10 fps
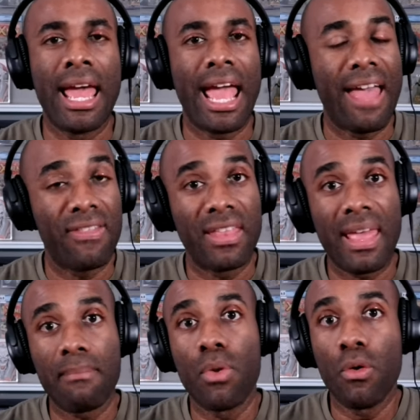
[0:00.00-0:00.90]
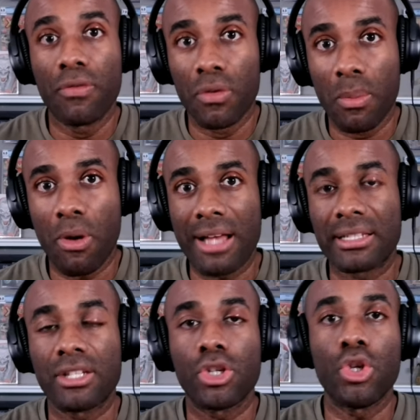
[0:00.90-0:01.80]
and then they move through the
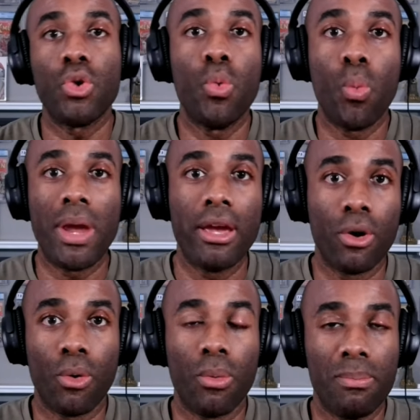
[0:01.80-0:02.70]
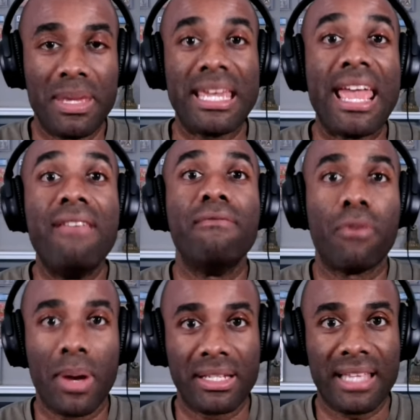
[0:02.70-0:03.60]
process, you will be
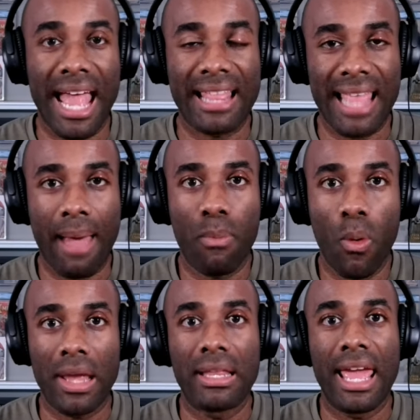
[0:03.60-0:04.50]
invoiced at that point,